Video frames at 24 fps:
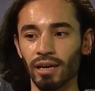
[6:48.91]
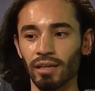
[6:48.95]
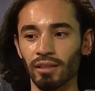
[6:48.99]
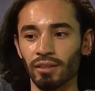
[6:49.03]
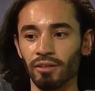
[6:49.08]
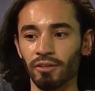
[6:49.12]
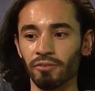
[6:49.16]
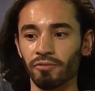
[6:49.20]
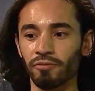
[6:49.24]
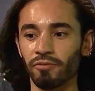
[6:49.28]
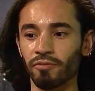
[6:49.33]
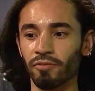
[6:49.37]

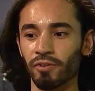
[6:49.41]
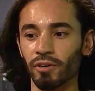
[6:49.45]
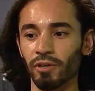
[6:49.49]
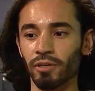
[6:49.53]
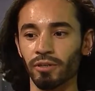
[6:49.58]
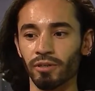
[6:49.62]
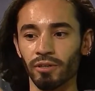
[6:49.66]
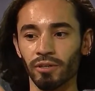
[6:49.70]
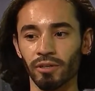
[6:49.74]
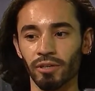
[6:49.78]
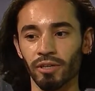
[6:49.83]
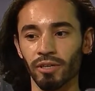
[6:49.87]
the
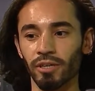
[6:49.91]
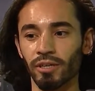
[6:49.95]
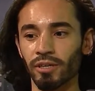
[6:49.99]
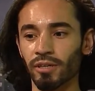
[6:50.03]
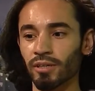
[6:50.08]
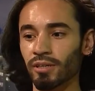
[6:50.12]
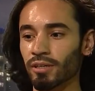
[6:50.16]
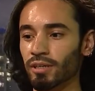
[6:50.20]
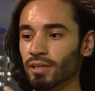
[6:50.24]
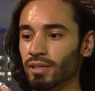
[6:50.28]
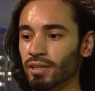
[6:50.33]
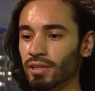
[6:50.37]
further
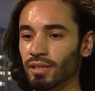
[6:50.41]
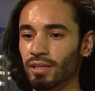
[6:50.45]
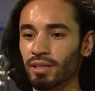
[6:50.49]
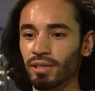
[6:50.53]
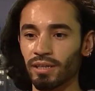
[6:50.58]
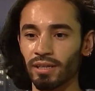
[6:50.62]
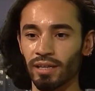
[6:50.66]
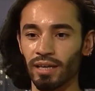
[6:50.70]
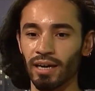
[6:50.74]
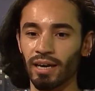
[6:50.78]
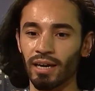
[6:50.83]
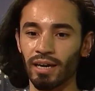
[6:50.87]

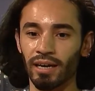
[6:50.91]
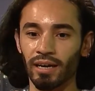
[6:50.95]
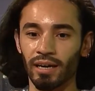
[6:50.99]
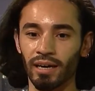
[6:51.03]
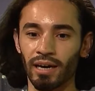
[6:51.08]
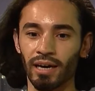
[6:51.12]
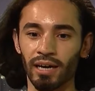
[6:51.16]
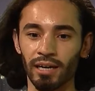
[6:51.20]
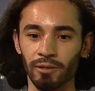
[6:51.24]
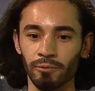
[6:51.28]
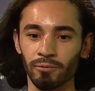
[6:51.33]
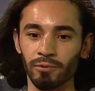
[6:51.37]
that
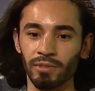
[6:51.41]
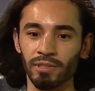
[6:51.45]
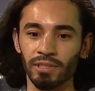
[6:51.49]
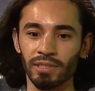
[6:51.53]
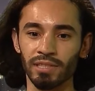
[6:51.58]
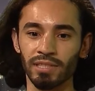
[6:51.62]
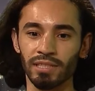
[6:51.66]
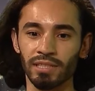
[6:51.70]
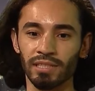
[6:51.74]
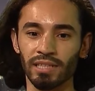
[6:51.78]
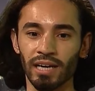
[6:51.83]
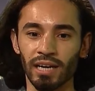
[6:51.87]
I
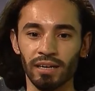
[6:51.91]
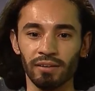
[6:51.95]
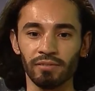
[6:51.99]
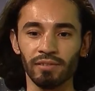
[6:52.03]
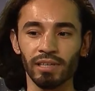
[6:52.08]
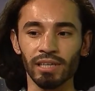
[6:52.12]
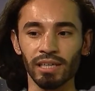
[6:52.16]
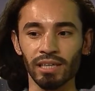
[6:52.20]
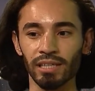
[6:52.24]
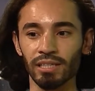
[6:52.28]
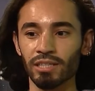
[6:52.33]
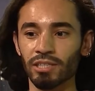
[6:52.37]
was
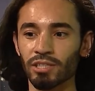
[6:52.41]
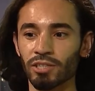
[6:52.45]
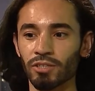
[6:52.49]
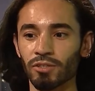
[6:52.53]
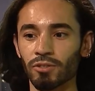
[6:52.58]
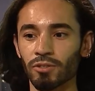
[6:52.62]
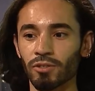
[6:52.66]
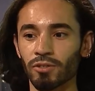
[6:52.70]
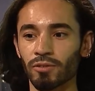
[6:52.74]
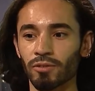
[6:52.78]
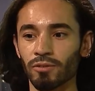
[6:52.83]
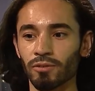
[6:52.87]
diving
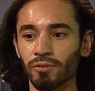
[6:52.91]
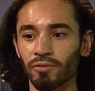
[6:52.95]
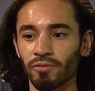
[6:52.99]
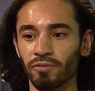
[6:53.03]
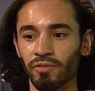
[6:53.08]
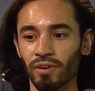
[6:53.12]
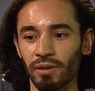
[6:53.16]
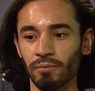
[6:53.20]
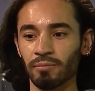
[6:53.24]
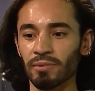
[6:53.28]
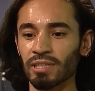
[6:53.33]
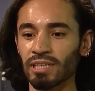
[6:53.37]
into
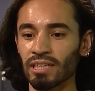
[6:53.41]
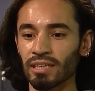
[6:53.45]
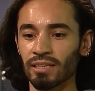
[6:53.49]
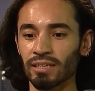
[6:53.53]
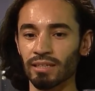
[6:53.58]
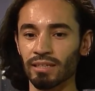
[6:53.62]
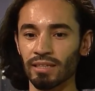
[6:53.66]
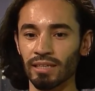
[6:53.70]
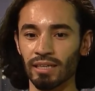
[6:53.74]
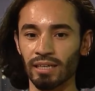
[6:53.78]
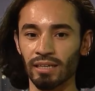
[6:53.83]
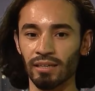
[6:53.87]

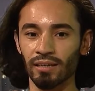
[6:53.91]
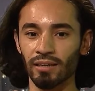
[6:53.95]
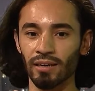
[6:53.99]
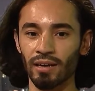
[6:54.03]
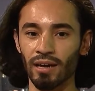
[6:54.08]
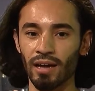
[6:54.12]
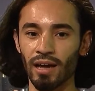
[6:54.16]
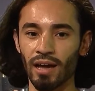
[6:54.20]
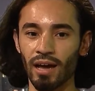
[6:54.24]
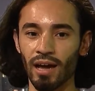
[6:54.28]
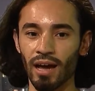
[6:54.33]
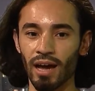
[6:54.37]
femininity,
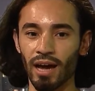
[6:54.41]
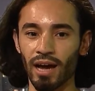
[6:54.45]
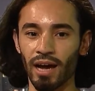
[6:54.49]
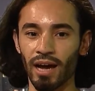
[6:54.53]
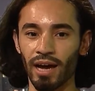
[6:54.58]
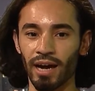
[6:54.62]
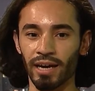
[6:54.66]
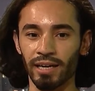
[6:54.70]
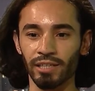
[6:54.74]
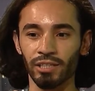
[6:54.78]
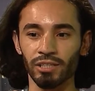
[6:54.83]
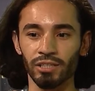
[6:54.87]

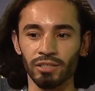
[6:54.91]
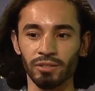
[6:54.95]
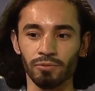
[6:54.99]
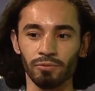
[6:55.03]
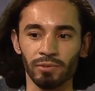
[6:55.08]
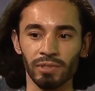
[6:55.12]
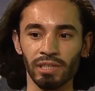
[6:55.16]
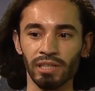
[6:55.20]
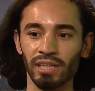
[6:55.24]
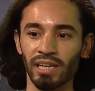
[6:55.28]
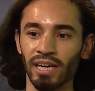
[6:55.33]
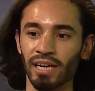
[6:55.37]
I just
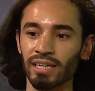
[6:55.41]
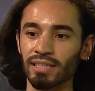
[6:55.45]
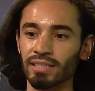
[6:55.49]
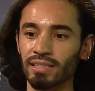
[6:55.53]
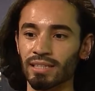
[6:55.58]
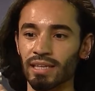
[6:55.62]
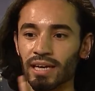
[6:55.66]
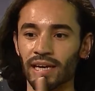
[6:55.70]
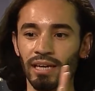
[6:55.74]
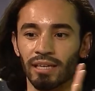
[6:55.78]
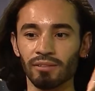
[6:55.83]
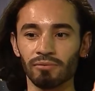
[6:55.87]
realized
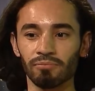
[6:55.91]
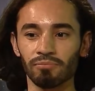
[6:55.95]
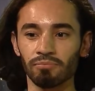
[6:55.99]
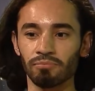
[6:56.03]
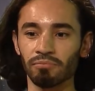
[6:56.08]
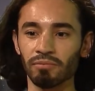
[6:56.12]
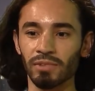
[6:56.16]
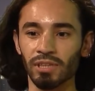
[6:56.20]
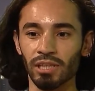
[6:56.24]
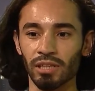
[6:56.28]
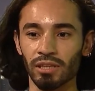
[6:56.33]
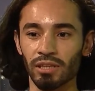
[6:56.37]
that
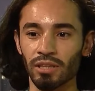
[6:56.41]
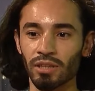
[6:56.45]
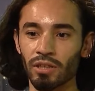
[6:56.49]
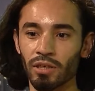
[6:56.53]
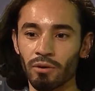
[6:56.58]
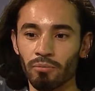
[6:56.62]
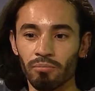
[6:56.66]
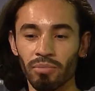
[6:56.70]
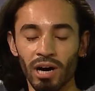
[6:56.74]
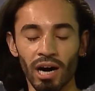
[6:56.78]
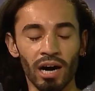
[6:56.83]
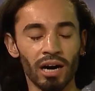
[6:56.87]
the
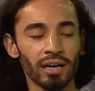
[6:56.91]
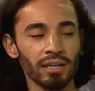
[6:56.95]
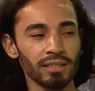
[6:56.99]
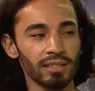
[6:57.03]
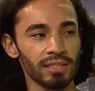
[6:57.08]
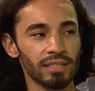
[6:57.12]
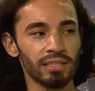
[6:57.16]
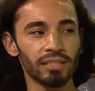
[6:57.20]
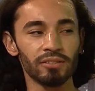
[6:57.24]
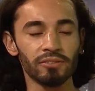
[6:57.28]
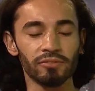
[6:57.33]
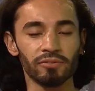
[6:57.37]
box
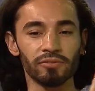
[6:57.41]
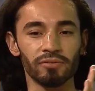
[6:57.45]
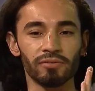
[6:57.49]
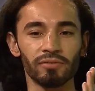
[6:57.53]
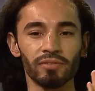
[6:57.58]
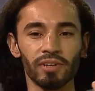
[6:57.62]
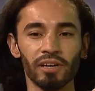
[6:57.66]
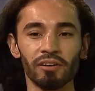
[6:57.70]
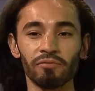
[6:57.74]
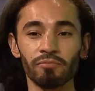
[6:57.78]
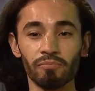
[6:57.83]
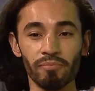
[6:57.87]
of
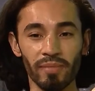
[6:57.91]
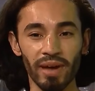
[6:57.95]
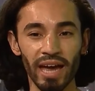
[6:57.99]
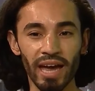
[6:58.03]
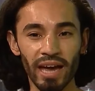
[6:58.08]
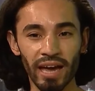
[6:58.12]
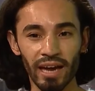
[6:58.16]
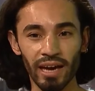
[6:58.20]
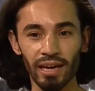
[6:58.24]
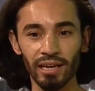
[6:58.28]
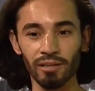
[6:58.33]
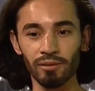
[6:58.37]

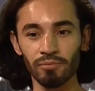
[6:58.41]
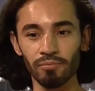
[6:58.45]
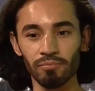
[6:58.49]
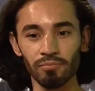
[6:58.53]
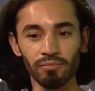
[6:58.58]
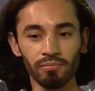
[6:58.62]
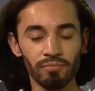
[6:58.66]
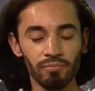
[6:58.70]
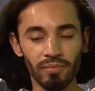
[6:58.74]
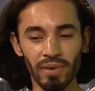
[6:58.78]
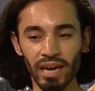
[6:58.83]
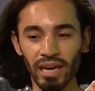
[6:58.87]
man,
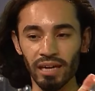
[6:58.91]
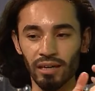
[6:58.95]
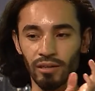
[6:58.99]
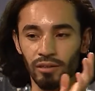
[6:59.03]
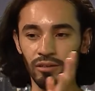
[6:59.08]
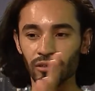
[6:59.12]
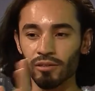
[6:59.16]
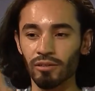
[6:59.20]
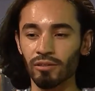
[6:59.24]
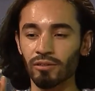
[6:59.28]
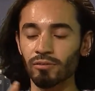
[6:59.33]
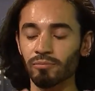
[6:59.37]

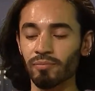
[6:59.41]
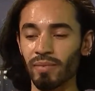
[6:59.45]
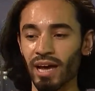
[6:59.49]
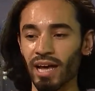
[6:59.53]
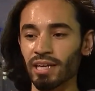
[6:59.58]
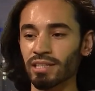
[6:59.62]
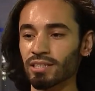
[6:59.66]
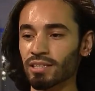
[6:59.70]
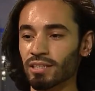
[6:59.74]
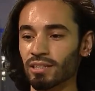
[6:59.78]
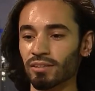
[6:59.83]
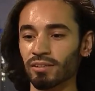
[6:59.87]
male,
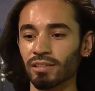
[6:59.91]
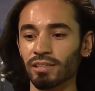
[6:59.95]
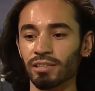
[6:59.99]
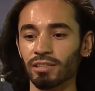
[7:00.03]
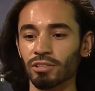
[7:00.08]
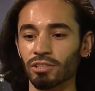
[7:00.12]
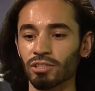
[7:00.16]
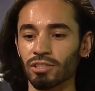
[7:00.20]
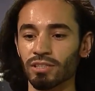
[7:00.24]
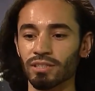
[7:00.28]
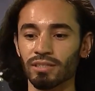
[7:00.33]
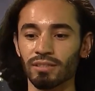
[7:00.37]
masculine
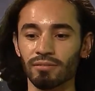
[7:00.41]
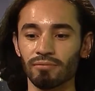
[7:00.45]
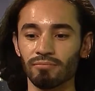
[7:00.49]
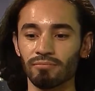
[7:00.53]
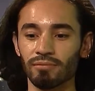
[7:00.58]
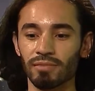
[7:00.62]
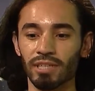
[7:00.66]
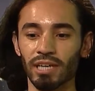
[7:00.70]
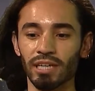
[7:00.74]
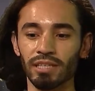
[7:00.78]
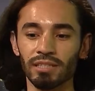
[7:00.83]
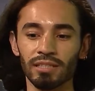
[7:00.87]
just
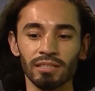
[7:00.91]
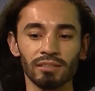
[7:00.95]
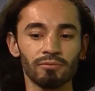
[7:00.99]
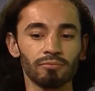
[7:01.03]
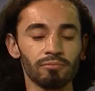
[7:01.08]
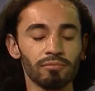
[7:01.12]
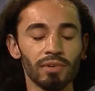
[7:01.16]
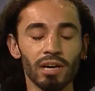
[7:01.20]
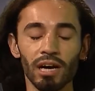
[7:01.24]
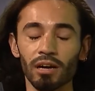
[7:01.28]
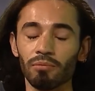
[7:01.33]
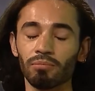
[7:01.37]
doesn't
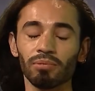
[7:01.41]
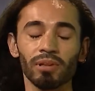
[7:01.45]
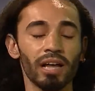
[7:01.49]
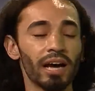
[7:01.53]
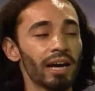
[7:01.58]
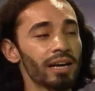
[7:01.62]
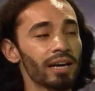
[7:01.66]
apply